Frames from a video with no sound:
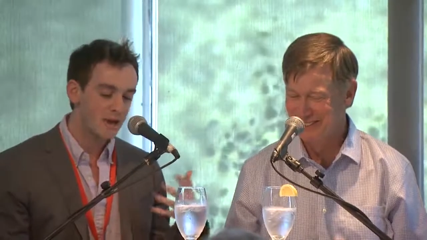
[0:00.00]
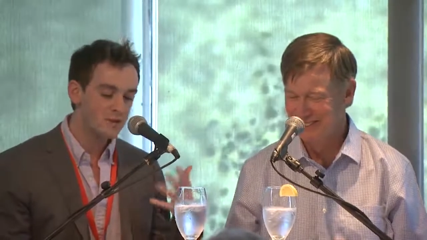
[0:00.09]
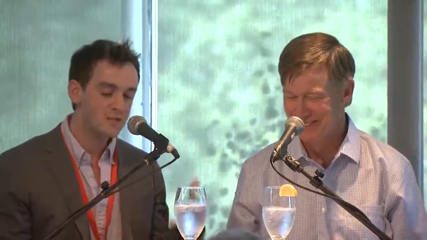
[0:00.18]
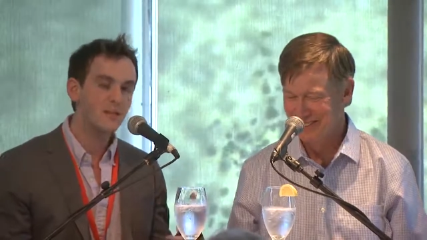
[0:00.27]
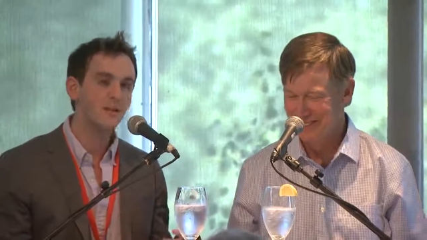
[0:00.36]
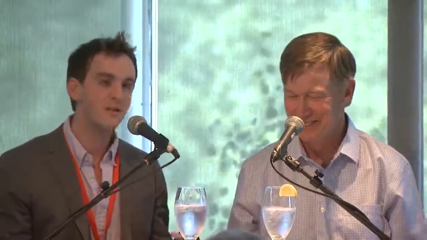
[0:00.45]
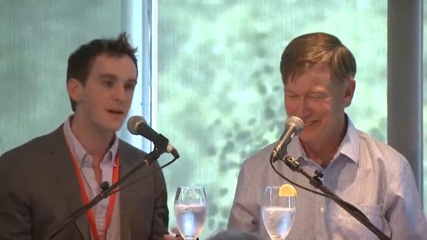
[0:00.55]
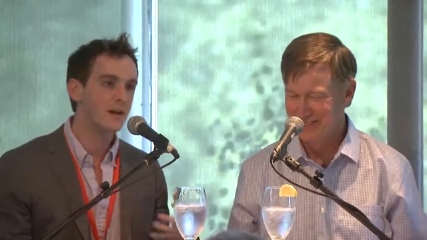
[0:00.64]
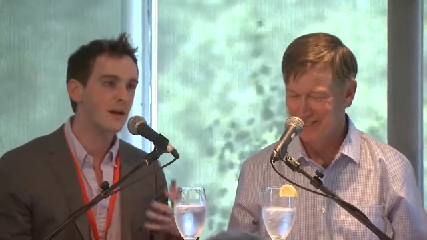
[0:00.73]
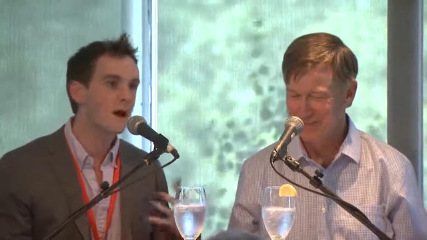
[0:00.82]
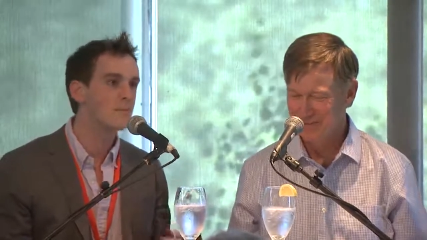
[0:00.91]
Speaker 1: And you hear
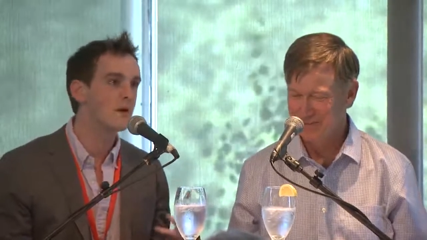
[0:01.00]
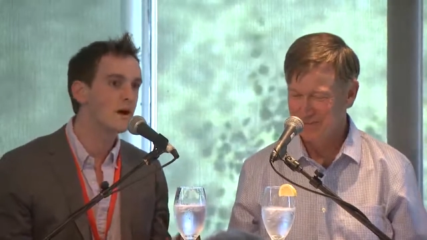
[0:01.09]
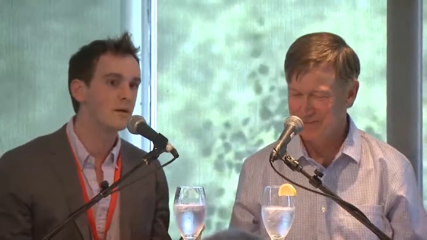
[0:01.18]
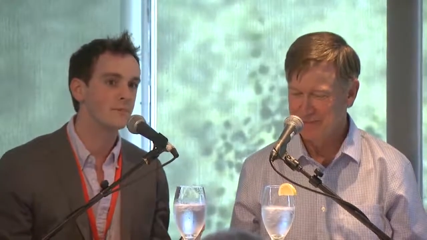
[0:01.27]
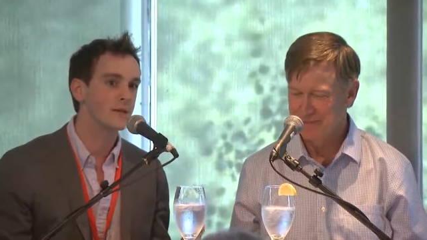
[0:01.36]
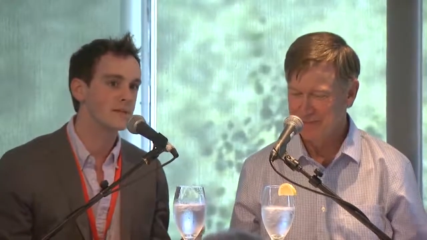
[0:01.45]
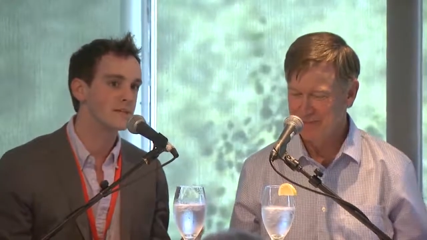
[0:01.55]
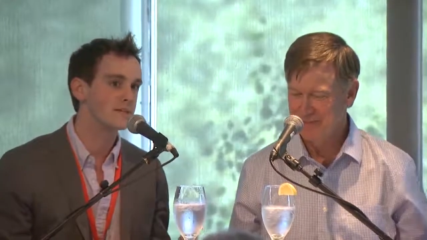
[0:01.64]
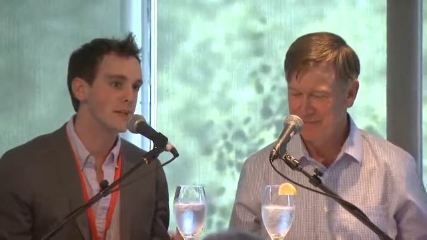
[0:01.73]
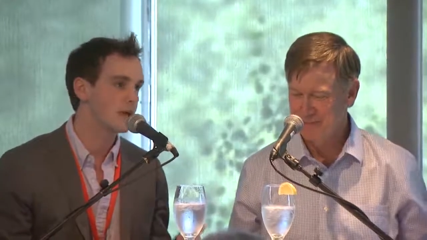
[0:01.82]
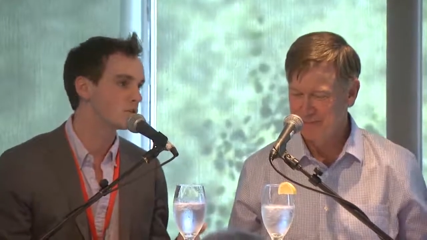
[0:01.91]
it come up in
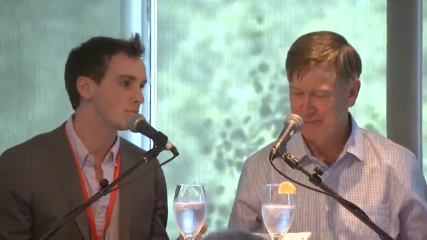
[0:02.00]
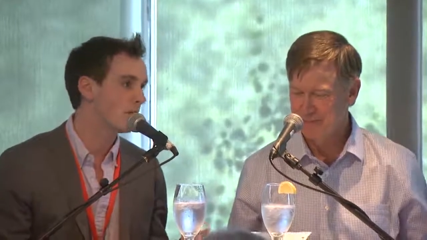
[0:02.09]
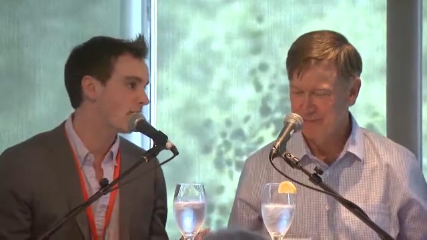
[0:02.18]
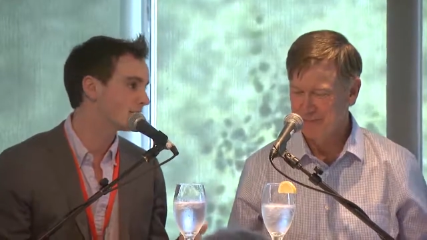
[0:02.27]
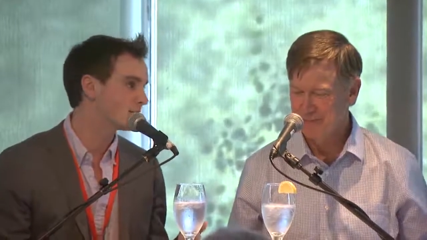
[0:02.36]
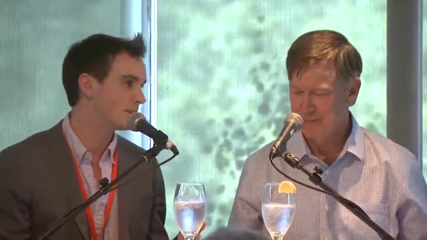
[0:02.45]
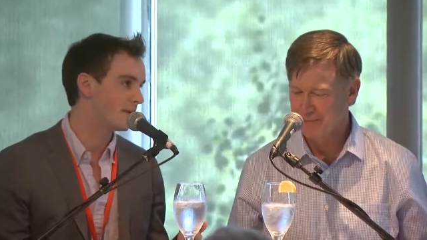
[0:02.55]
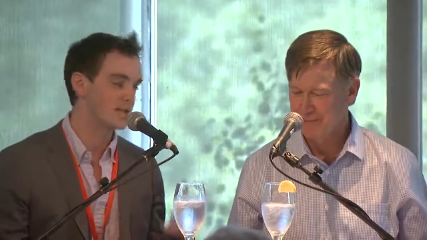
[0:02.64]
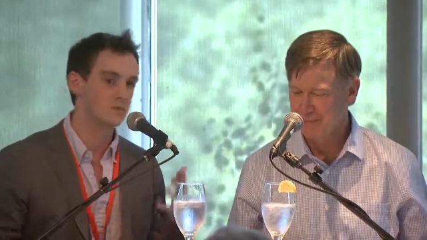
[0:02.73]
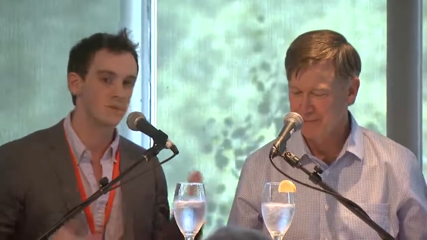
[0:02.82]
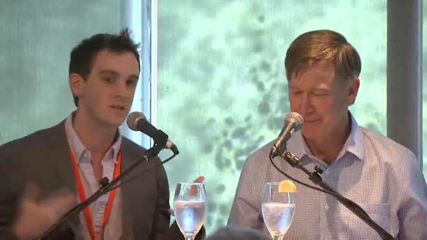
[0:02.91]
these national policy
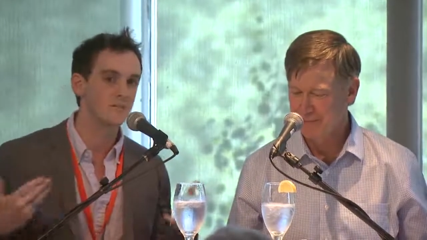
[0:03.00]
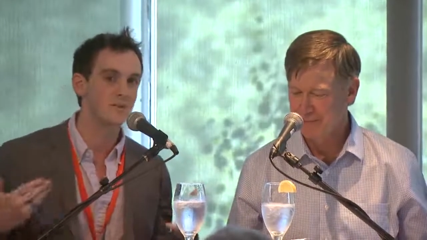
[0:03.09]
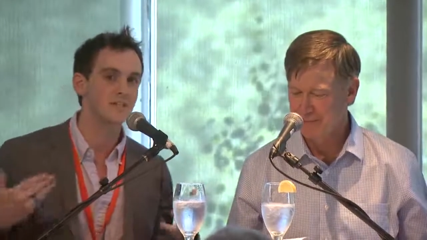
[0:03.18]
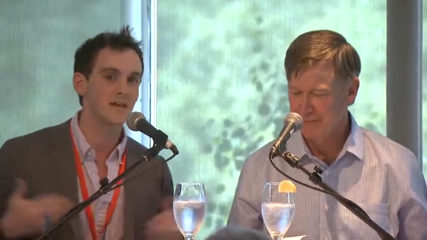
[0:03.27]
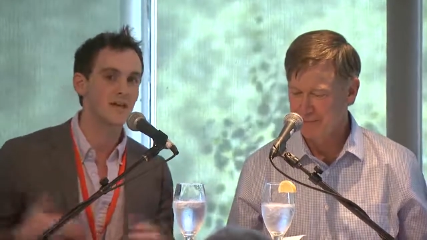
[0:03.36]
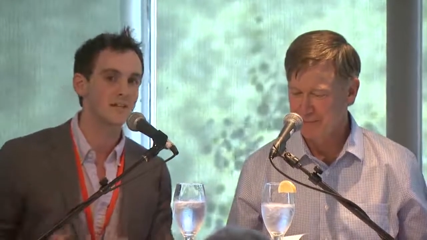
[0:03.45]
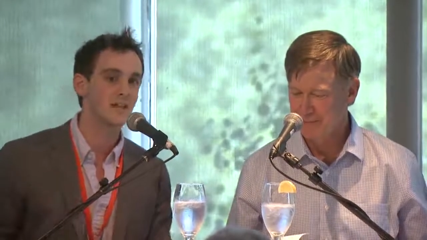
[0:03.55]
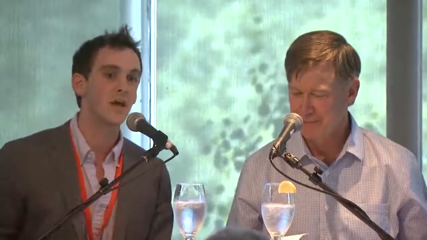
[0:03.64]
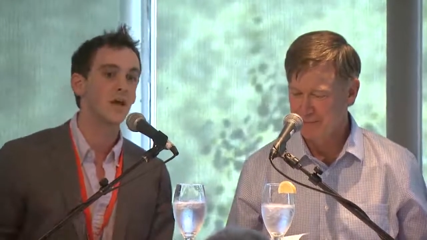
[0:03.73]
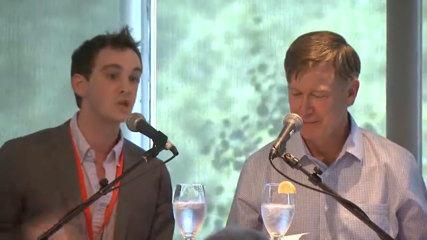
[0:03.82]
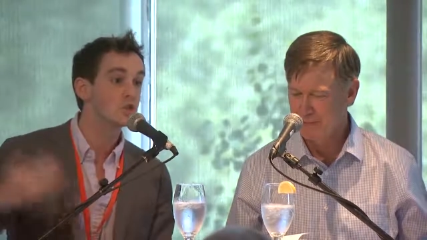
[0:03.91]
debates when someone says,
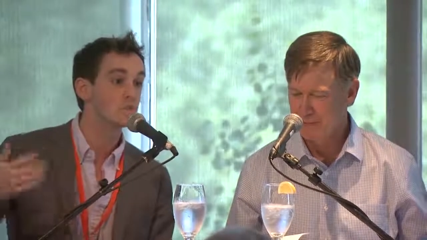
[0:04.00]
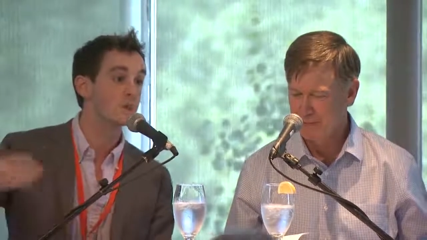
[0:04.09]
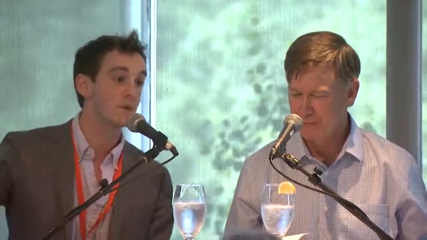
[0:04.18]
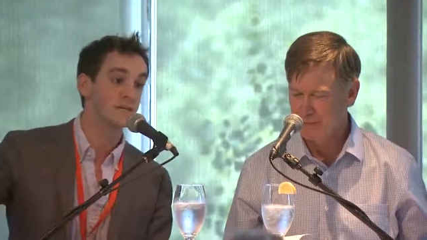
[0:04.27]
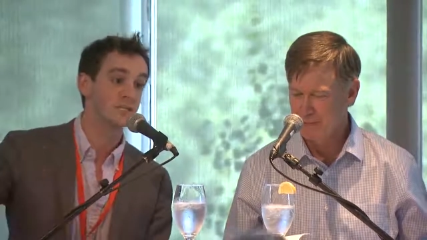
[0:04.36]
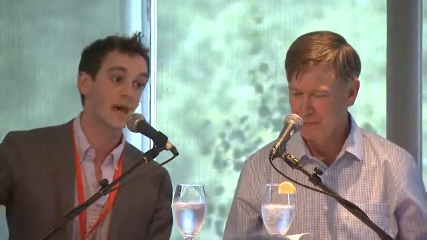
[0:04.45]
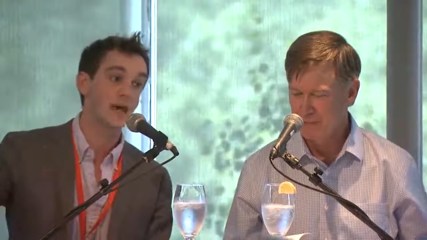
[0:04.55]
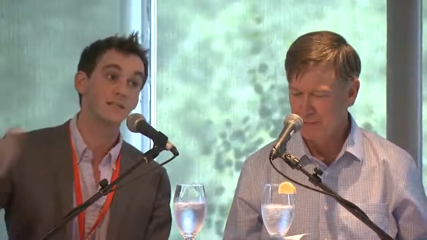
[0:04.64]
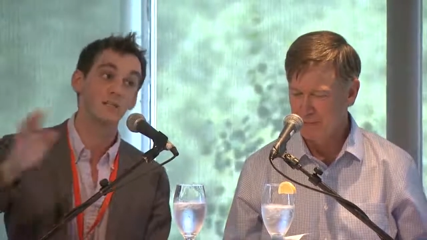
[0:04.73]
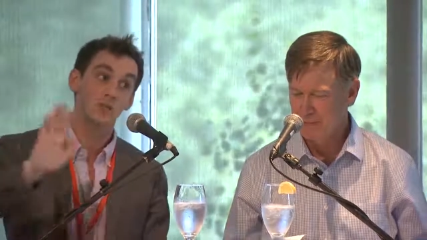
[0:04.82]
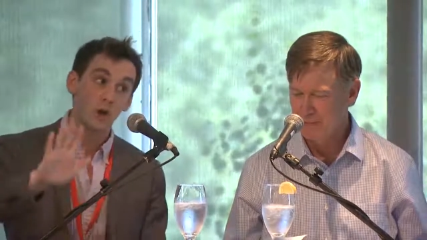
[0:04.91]
should we raise taxes?